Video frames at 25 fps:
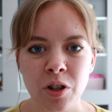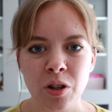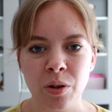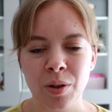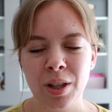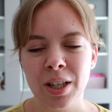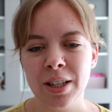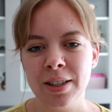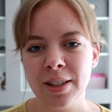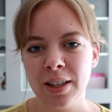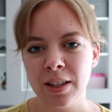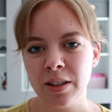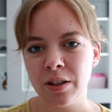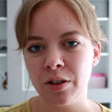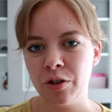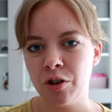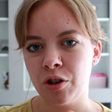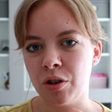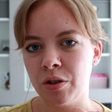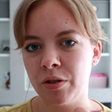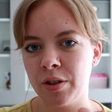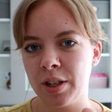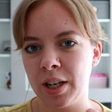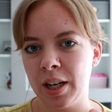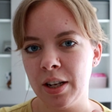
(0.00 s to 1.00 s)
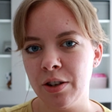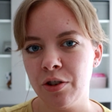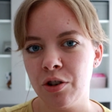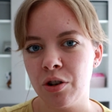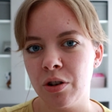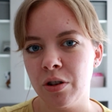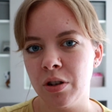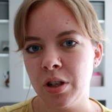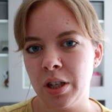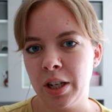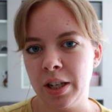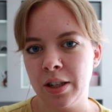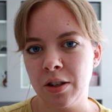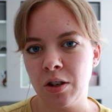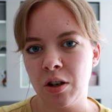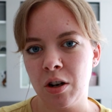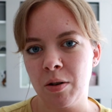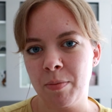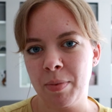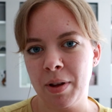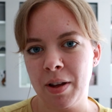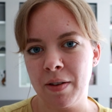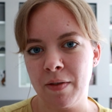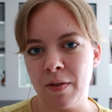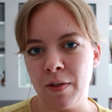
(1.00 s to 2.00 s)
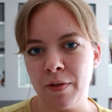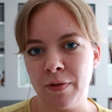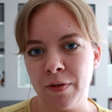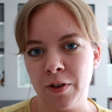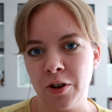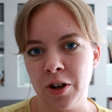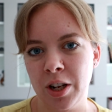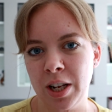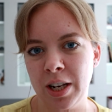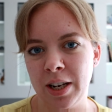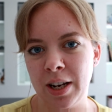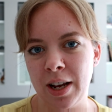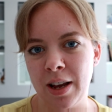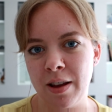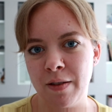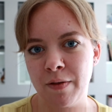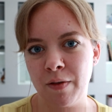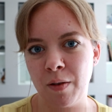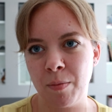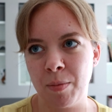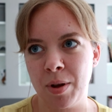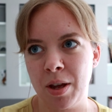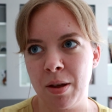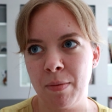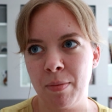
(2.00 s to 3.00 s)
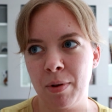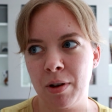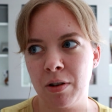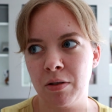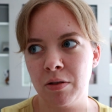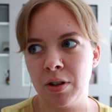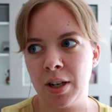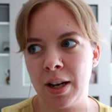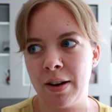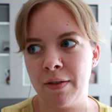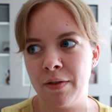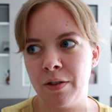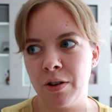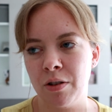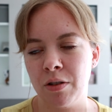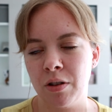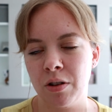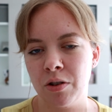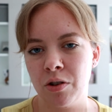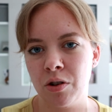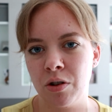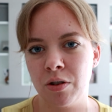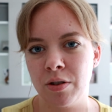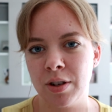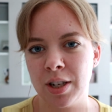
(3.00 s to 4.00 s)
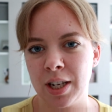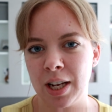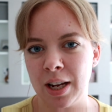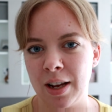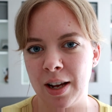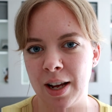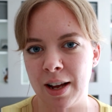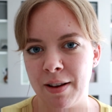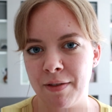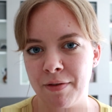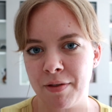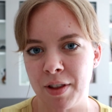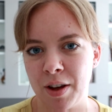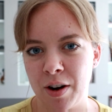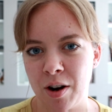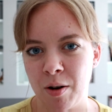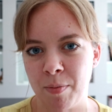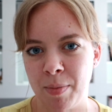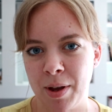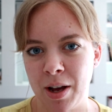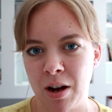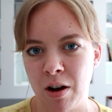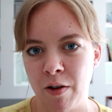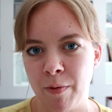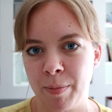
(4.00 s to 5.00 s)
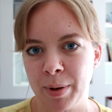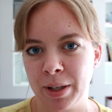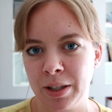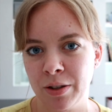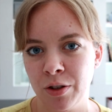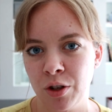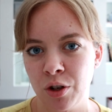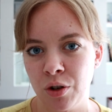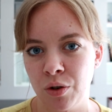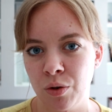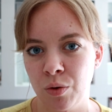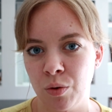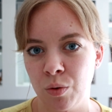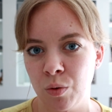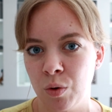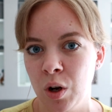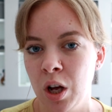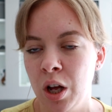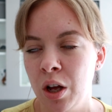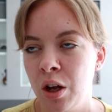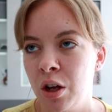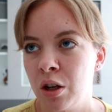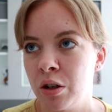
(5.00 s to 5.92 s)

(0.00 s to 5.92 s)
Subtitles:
So this is a Tuesday. Tuesdays are a bit of a funny day for me, because every other Tuesday I have therapy at 2:30.